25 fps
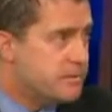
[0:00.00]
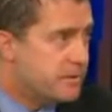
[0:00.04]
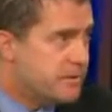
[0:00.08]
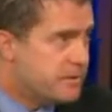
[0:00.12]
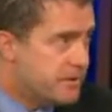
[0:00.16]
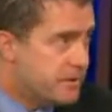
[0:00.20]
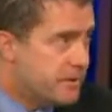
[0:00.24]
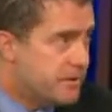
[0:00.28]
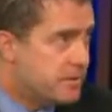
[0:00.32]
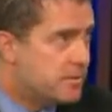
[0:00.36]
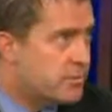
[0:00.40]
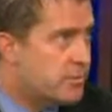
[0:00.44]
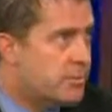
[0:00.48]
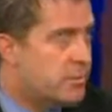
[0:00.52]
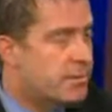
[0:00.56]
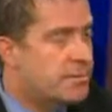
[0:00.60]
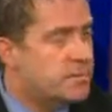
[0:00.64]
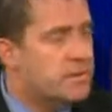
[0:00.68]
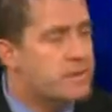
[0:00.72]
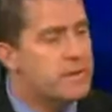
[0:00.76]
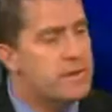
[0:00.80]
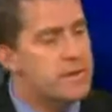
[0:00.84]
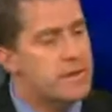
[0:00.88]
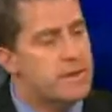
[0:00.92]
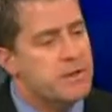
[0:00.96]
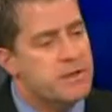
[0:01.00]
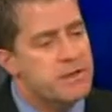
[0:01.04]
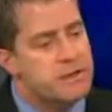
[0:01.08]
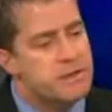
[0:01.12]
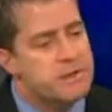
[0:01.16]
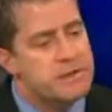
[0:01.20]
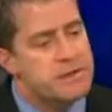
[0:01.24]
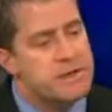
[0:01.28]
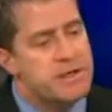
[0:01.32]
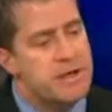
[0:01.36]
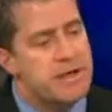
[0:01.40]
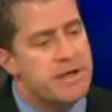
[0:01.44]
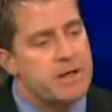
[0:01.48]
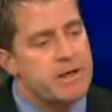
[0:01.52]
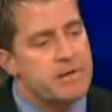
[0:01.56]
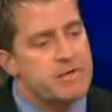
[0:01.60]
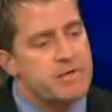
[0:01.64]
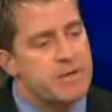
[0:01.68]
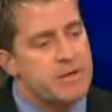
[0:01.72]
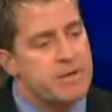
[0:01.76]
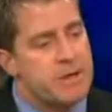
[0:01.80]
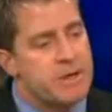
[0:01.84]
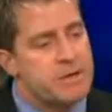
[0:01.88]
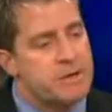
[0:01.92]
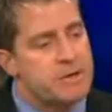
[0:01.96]
fingerprint and use that
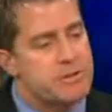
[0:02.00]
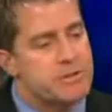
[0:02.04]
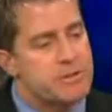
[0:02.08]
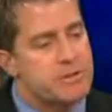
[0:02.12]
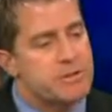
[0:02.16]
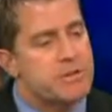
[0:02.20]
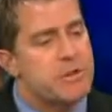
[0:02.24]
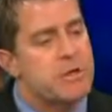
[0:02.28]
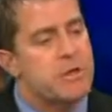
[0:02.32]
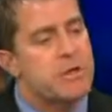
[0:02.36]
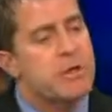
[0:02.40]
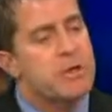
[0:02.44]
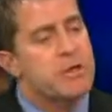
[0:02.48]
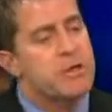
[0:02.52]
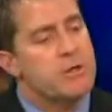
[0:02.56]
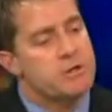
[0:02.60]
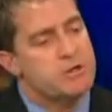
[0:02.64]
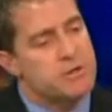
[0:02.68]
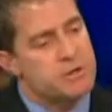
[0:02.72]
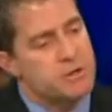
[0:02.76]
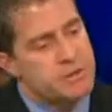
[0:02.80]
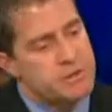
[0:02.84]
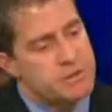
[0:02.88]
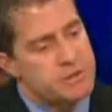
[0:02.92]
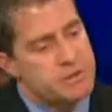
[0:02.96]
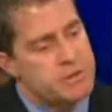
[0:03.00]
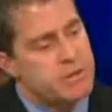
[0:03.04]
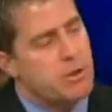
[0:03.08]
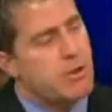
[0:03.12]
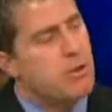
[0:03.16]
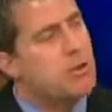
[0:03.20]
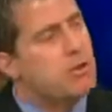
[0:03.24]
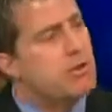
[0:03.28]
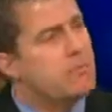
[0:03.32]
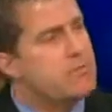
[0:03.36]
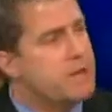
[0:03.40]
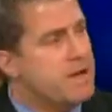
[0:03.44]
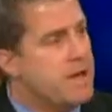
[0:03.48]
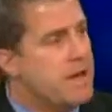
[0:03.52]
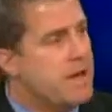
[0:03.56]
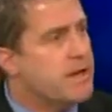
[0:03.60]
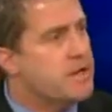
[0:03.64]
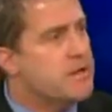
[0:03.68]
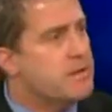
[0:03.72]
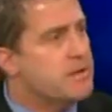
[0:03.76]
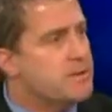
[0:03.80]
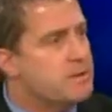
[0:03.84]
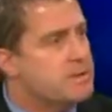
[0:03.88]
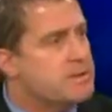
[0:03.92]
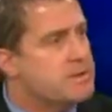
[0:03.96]
information to resolve the
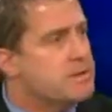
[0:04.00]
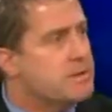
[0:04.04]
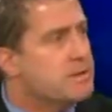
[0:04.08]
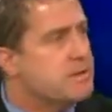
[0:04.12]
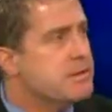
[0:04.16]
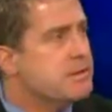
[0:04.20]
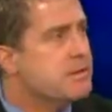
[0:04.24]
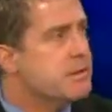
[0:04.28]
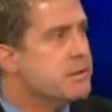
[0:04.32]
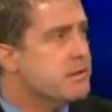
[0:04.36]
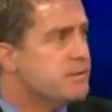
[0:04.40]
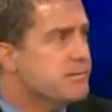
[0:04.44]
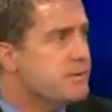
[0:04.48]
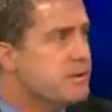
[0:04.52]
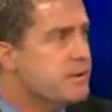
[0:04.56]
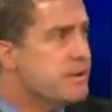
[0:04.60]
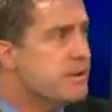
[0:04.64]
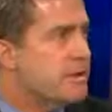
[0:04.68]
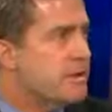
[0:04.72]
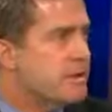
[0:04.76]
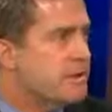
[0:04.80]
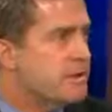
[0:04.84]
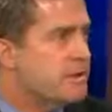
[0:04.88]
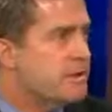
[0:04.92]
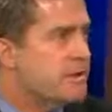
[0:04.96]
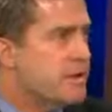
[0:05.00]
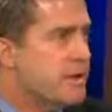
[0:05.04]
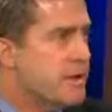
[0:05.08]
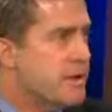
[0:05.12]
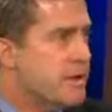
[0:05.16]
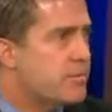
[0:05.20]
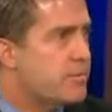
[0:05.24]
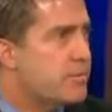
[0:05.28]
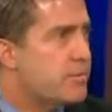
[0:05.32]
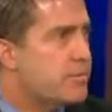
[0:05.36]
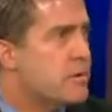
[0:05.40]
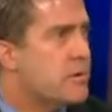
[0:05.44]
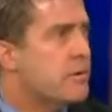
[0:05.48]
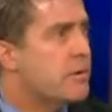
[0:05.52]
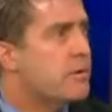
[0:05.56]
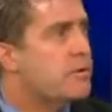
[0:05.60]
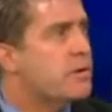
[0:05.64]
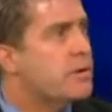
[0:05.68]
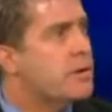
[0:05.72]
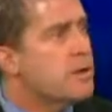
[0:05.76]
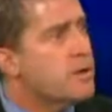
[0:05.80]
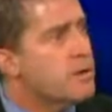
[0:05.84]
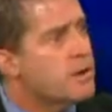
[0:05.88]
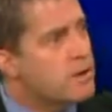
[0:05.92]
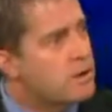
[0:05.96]
accuracy of the day 3 embryo
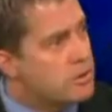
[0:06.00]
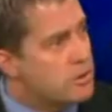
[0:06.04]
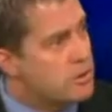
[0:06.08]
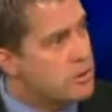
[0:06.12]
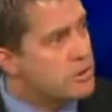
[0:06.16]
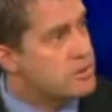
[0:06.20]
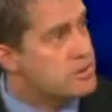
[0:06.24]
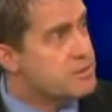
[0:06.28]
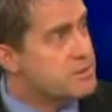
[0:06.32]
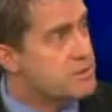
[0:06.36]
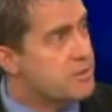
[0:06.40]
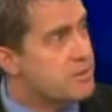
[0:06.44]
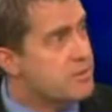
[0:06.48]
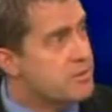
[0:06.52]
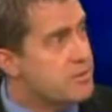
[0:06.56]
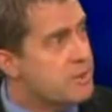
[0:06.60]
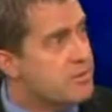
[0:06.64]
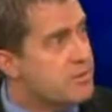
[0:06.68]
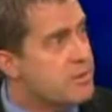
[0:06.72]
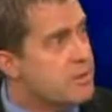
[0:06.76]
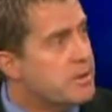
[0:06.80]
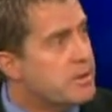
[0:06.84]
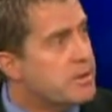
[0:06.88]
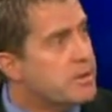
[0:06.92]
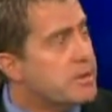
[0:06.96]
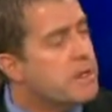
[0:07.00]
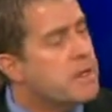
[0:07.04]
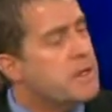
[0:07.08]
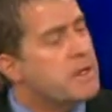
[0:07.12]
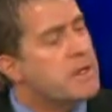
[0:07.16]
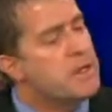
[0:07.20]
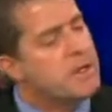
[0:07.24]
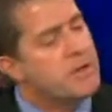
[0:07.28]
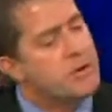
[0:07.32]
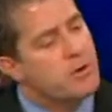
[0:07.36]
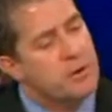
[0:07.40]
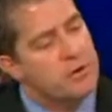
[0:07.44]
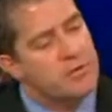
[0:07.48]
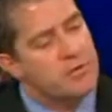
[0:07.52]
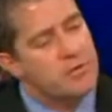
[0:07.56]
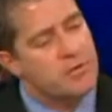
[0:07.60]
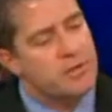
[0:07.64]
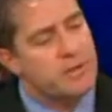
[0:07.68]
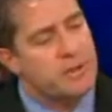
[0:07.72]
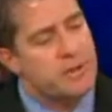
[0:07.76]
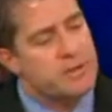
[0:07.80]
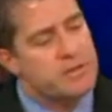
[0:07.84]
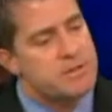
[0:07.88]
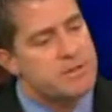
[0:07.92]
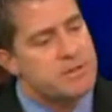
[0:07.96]
chromosome number. It also
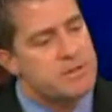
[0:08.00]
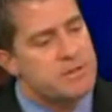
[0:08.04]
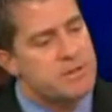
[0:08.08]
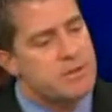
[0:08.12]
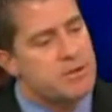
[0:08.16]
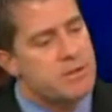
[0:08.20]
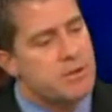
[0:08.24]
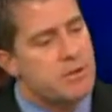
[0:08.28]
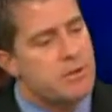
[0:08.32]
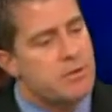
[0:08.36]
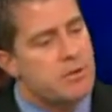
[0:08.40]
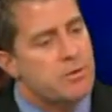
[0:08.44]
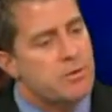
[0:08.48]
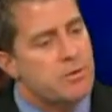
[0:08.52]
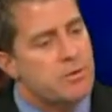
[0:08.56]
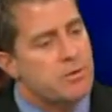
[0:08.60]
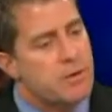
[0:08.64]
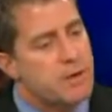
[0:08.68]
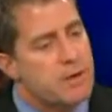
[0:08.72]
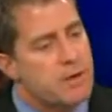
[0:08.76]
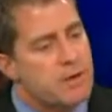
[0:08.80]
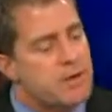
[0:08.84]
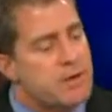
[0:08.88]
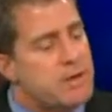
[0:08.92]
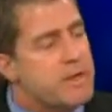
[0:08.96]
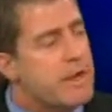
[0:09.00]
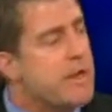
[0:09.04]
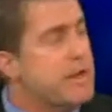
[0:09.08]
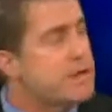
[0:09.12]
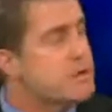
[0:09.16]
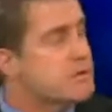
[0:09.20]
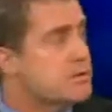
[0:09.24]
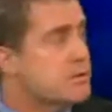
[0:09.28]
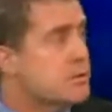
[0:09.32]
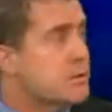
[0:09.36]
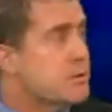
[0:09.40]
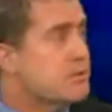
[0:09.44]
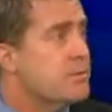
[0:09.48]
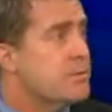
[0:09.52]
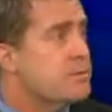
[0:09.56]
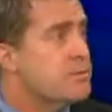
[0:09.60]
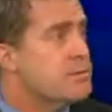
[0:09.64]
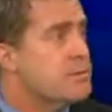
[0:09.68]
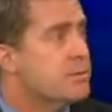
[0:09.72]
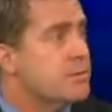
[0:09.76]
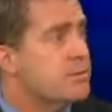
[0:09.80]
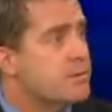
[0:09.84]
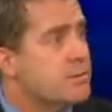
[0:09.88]
lets us know where the extra or missing